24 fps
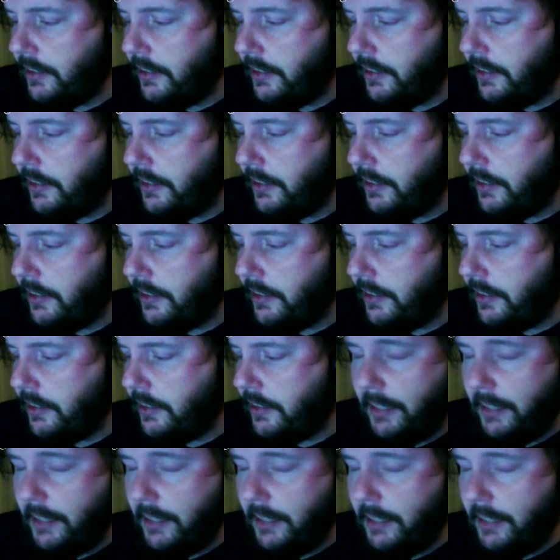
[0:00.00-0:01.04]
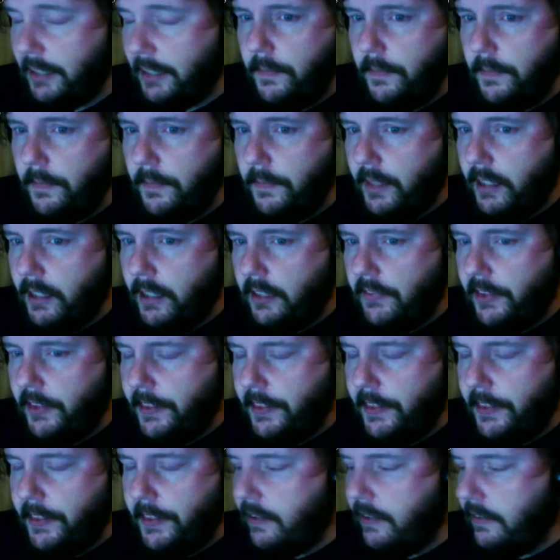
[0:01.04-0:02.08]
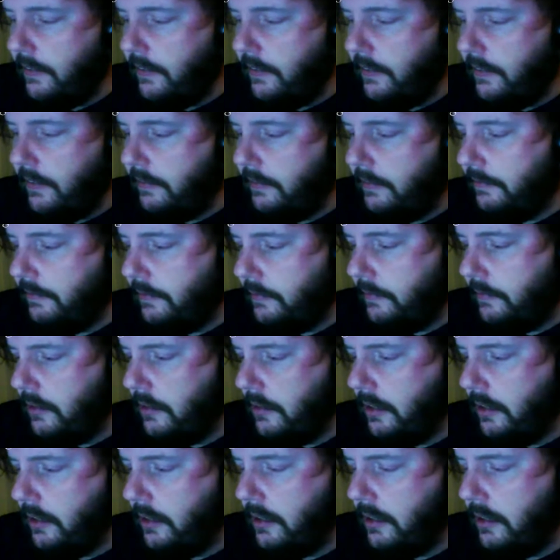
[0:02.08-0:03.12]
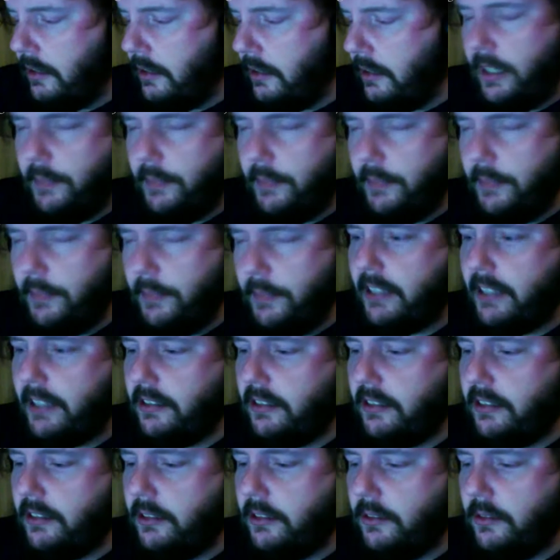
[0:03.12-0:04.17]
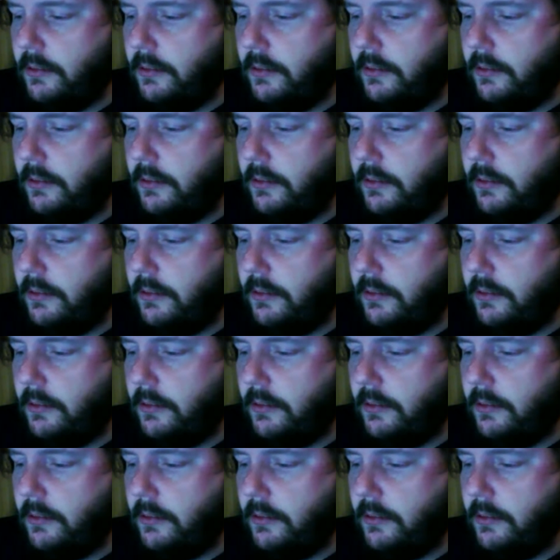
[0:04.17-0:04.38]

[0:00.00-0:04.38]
Like if you think of looking back to one of those